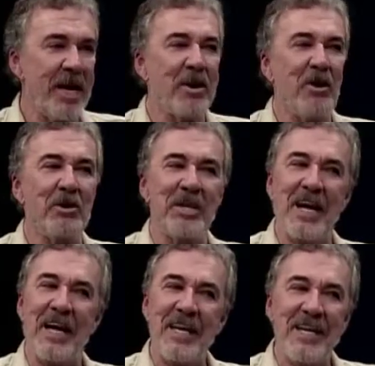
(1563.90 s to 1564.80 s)
He
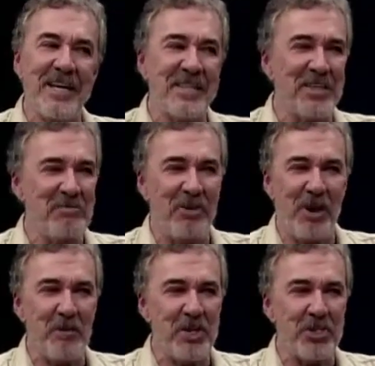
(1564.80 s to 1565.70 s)
gets involved with the